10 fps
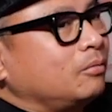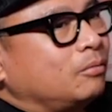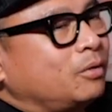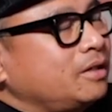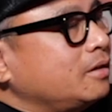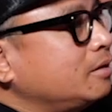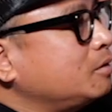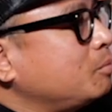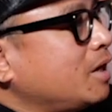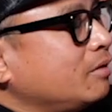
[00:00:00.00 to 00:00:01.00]
we need a
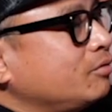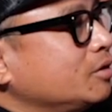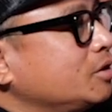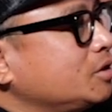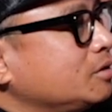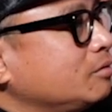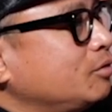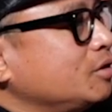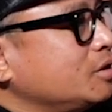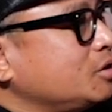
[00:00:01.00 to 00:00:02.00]
spot for this
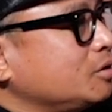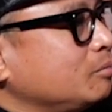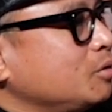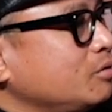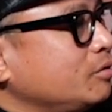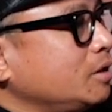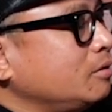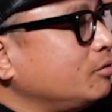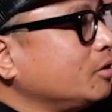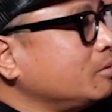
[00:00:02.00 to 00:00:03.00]
movie
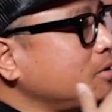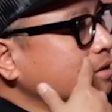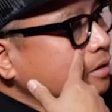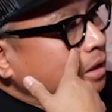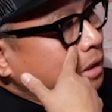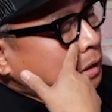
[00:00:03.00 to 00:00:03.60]
for NBC.